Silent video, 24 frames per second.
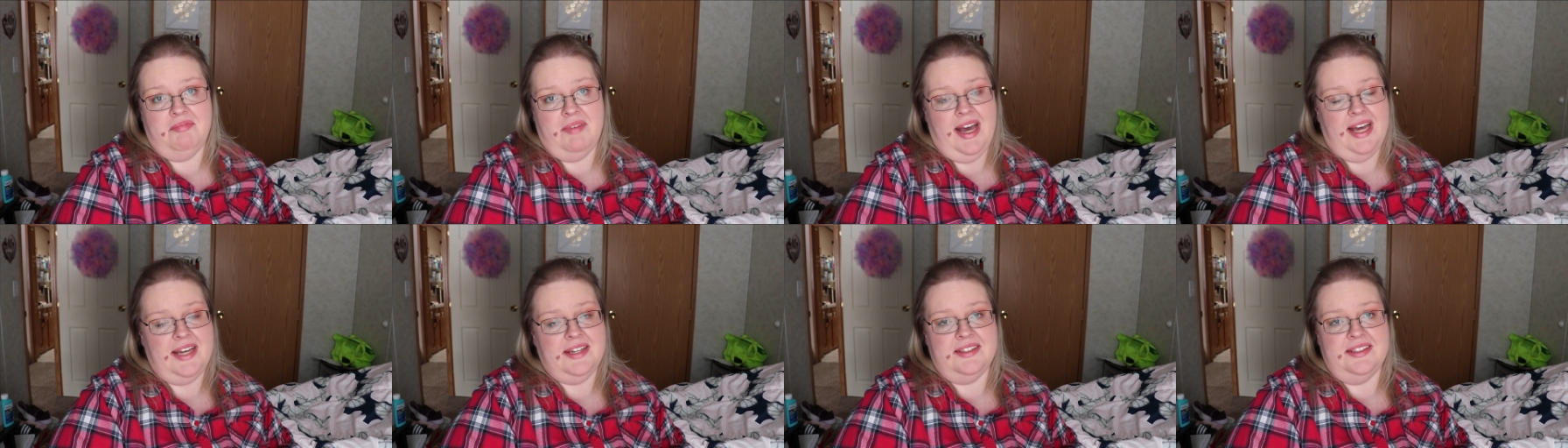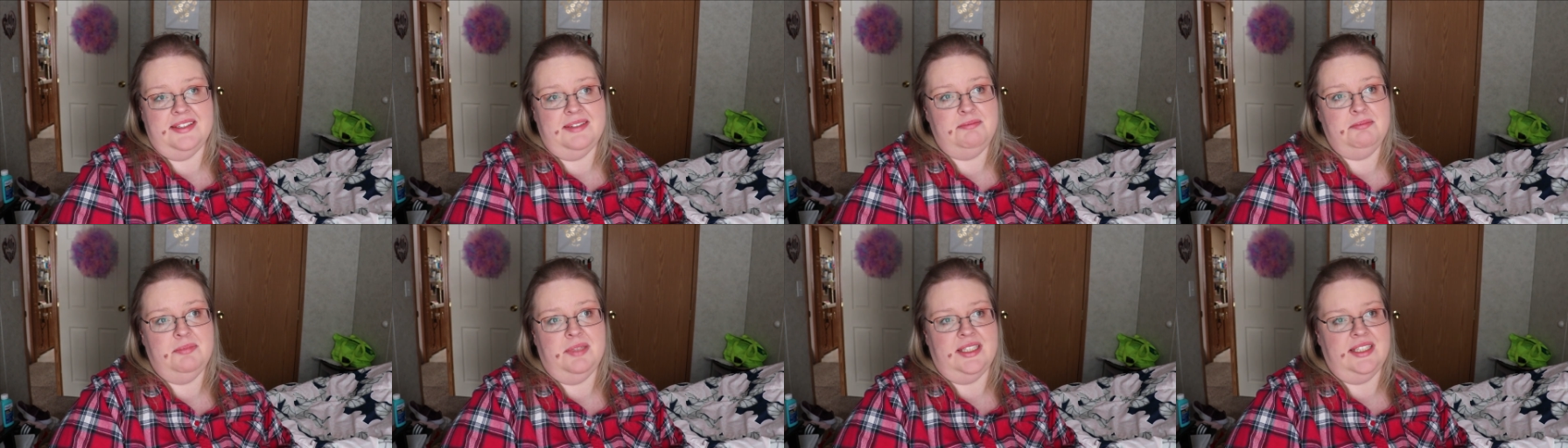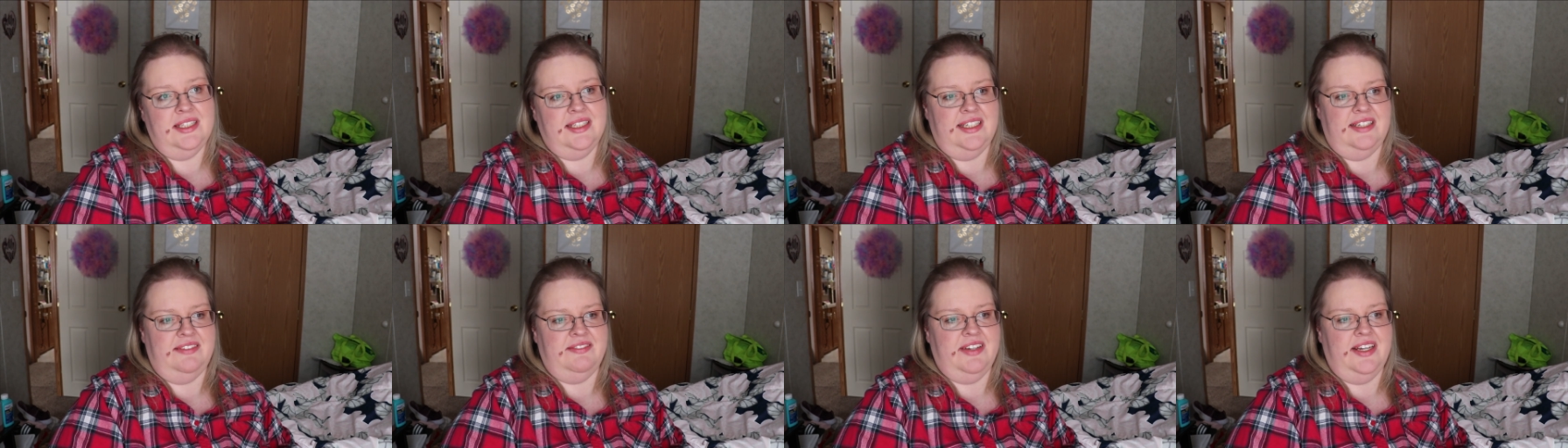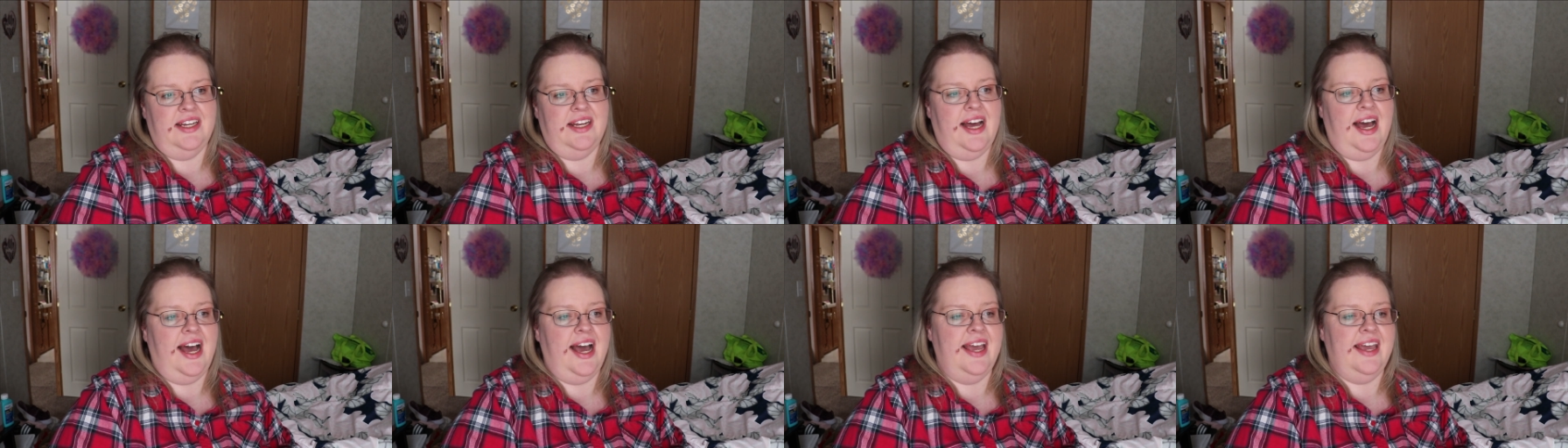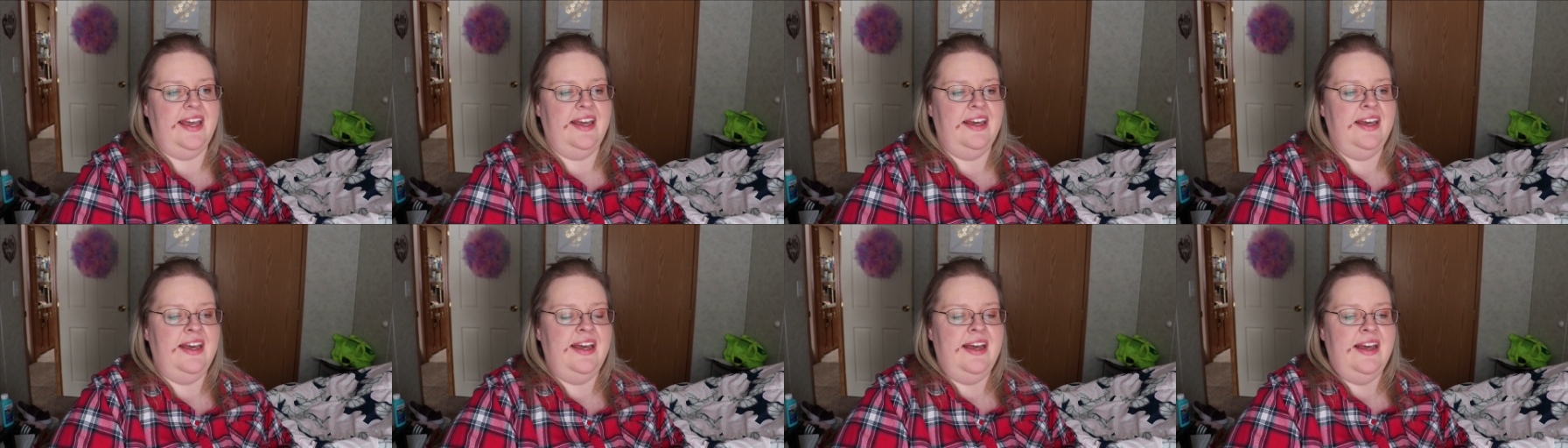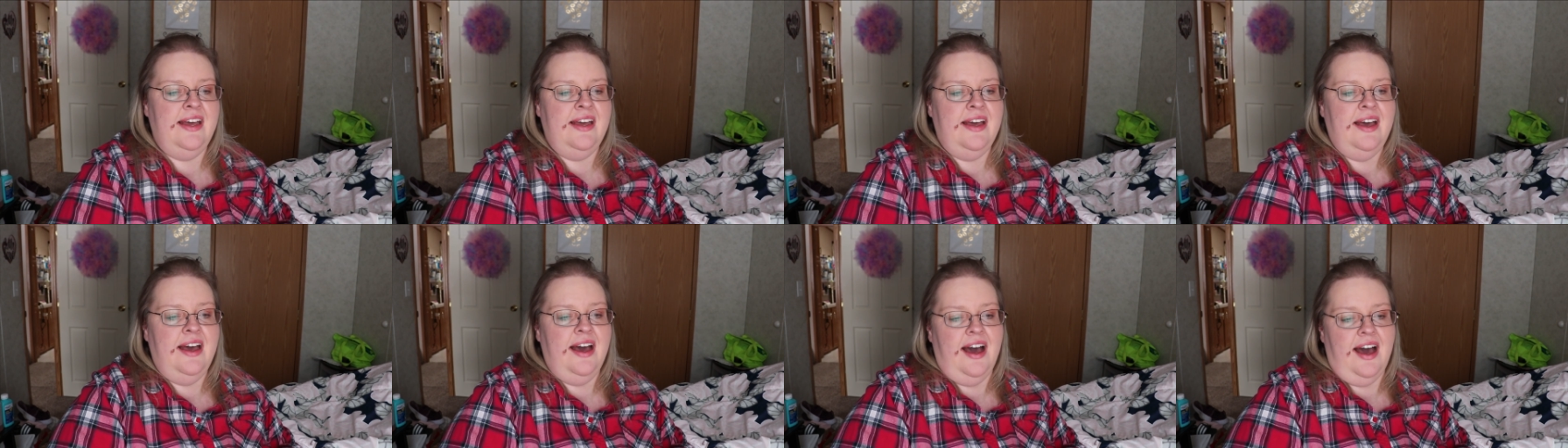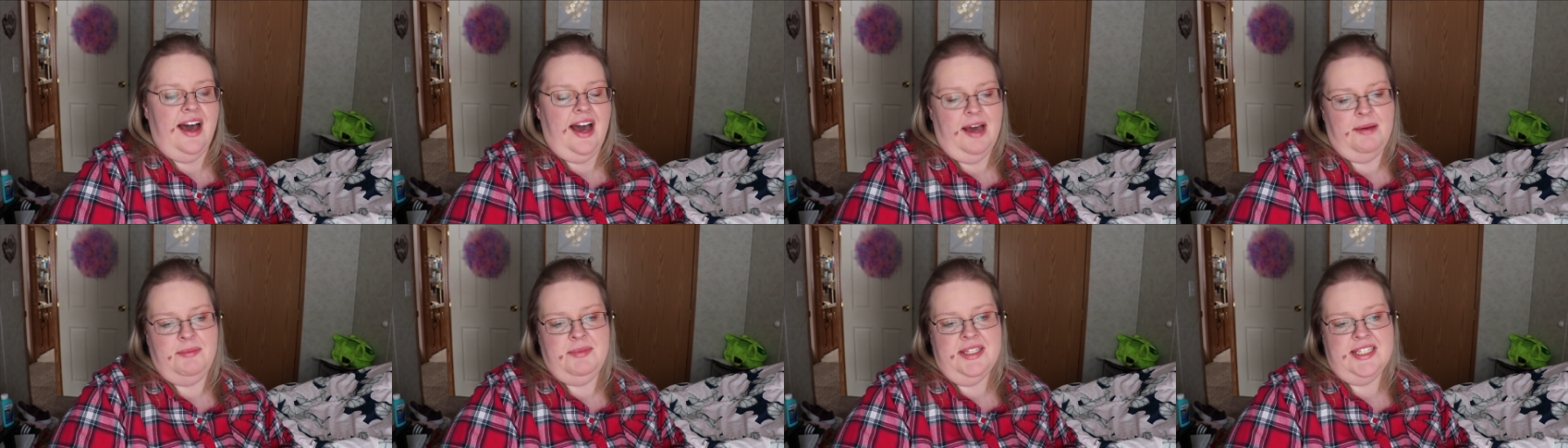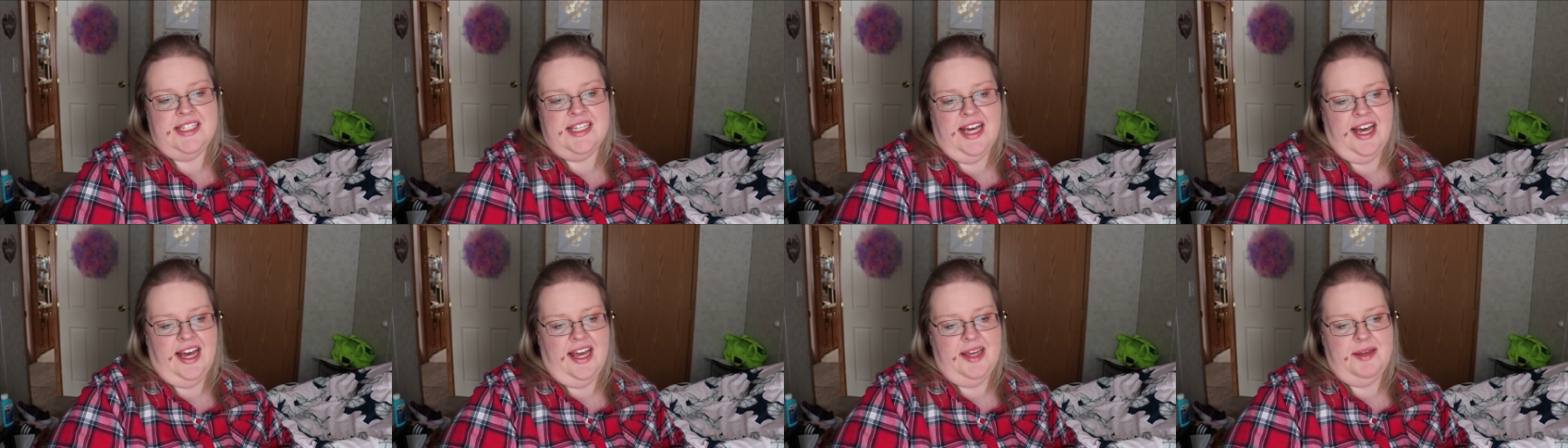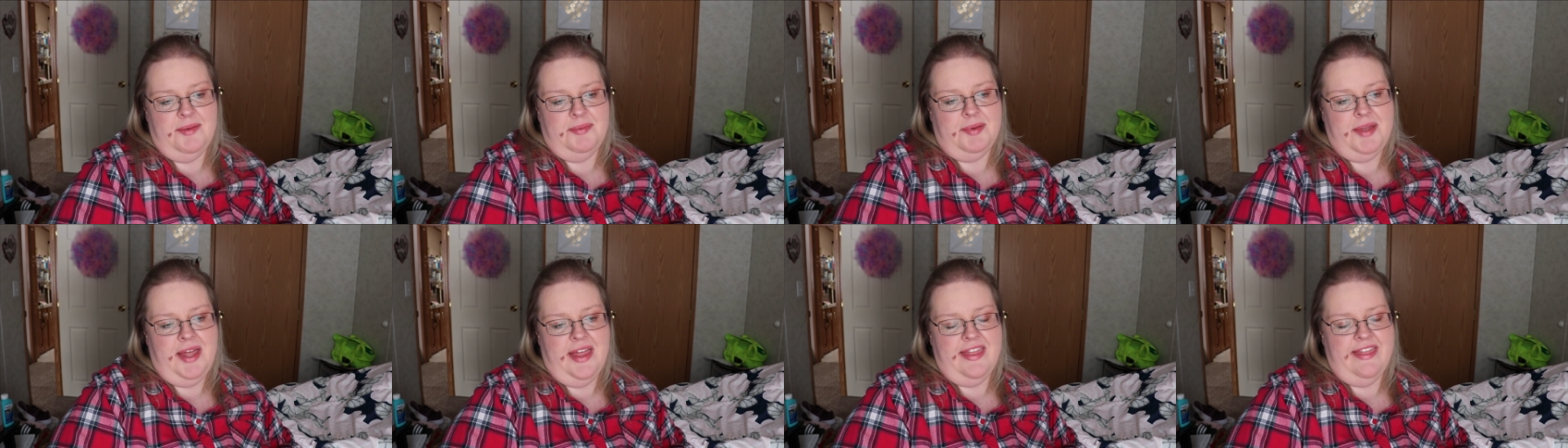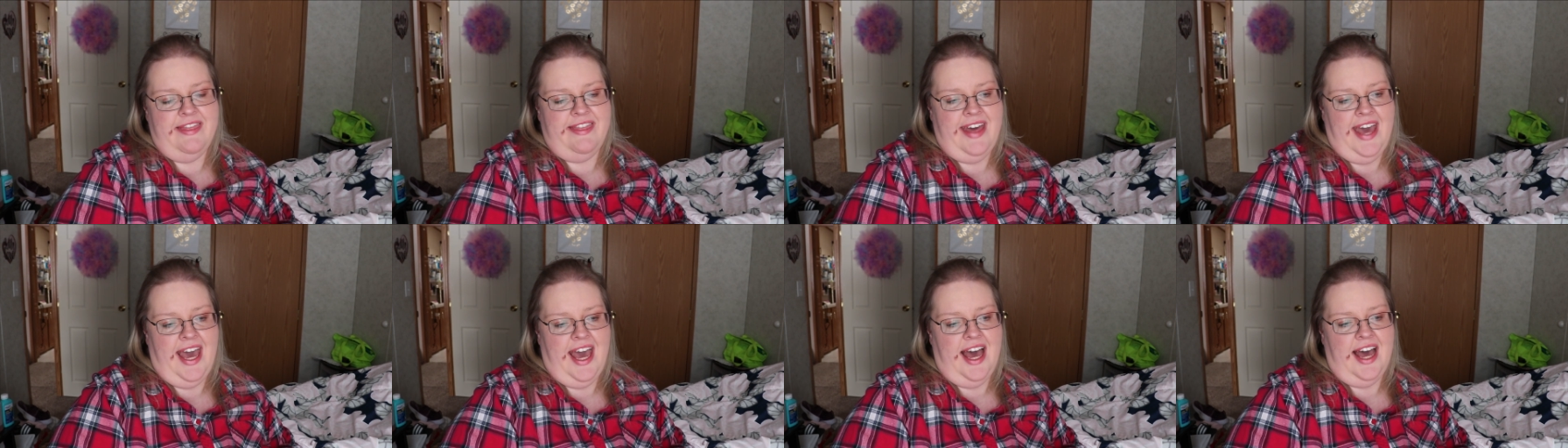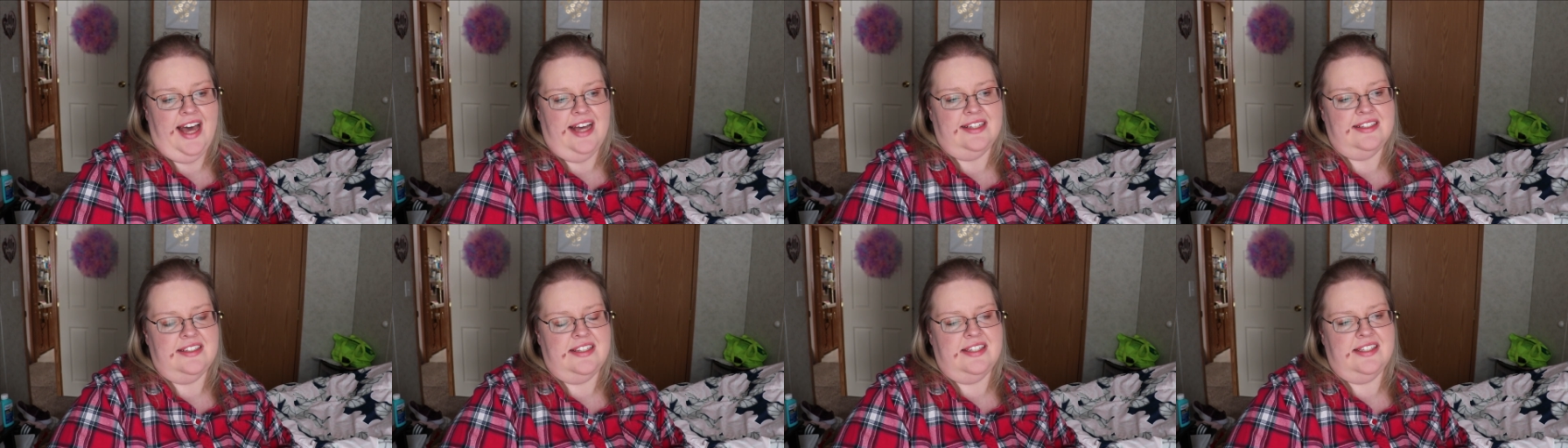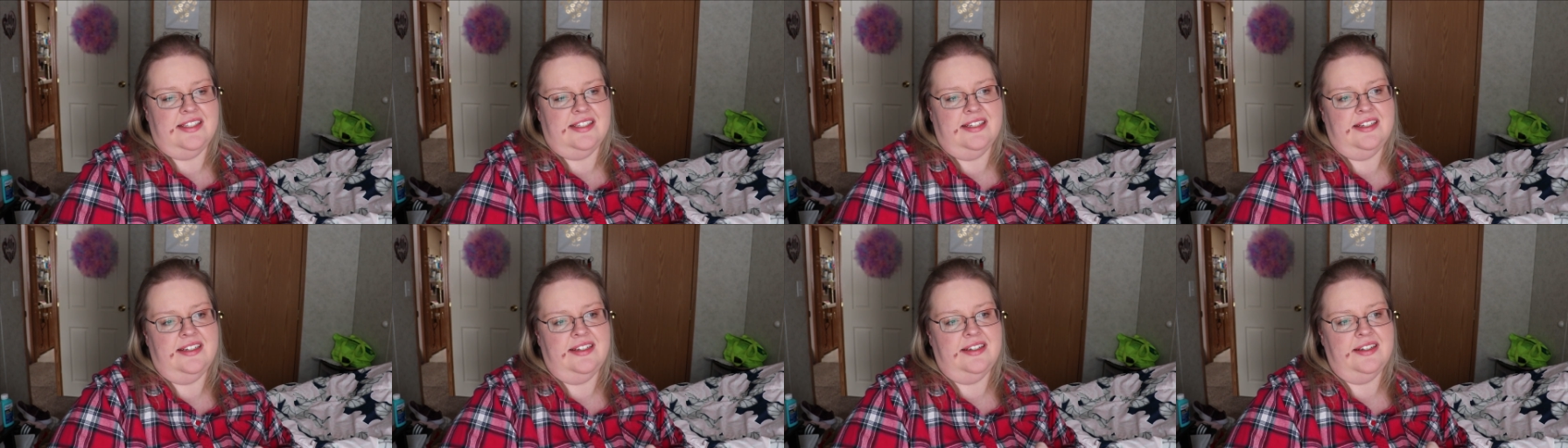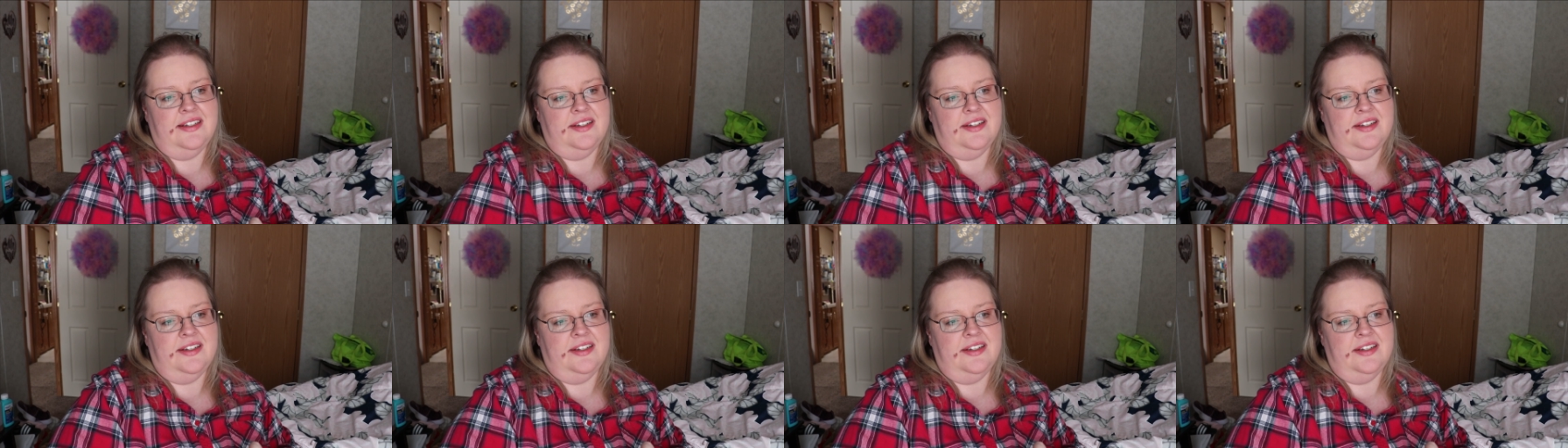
I didn't believe it. I, I'm the type that